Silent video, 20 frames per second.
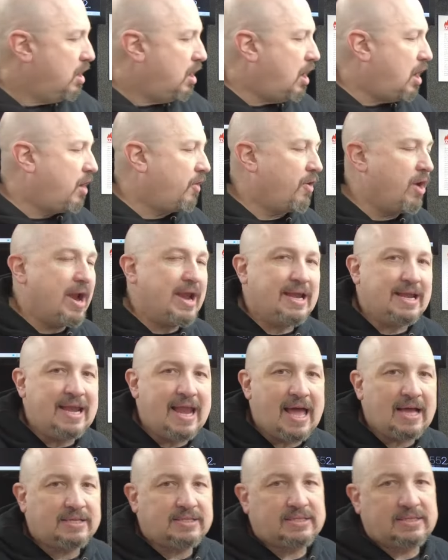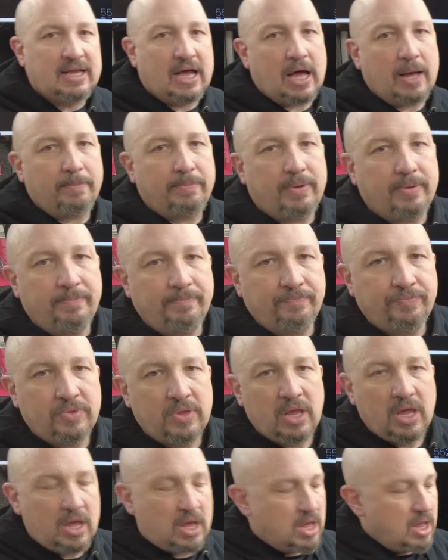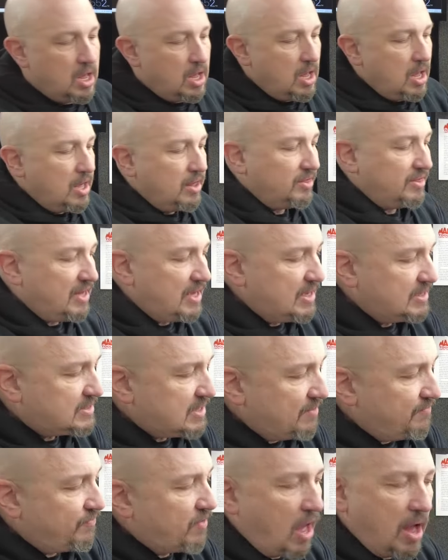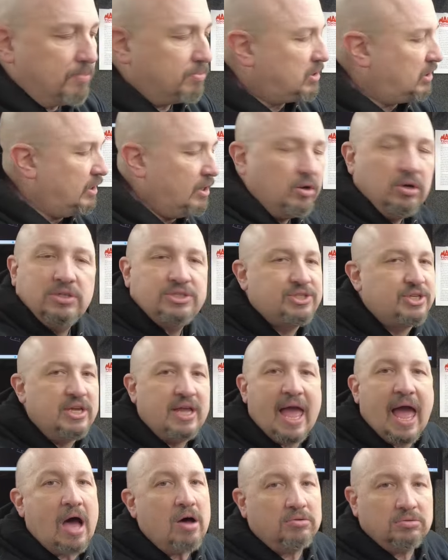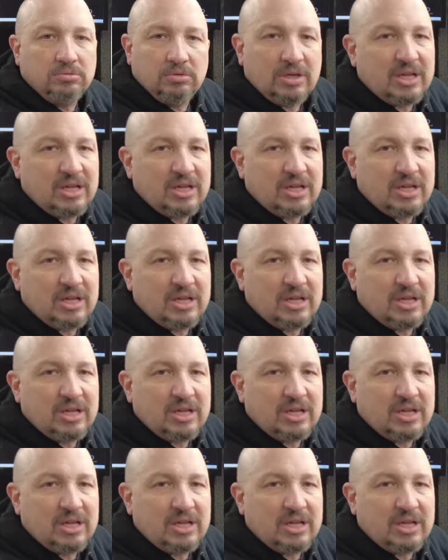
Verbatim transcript: All right, next up. These I've, I'm clearancing out.